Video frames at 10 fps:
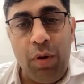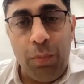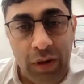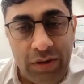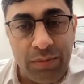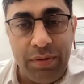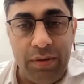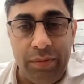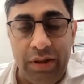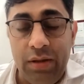population
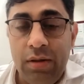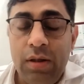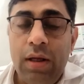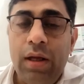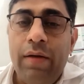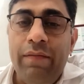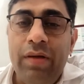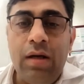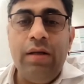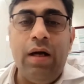pyramid,
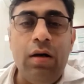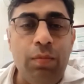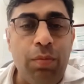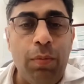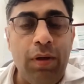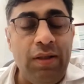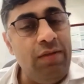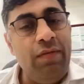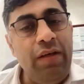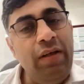we are a younger
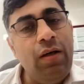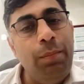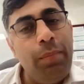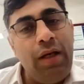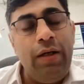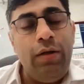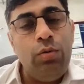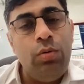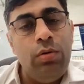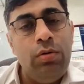population when we compare it
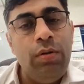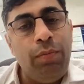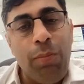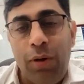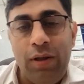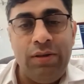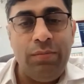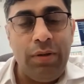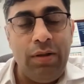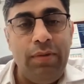to the
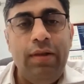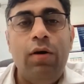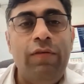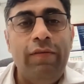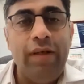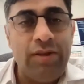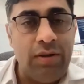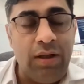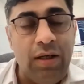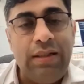population pyramid of a
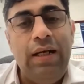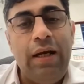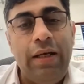Western country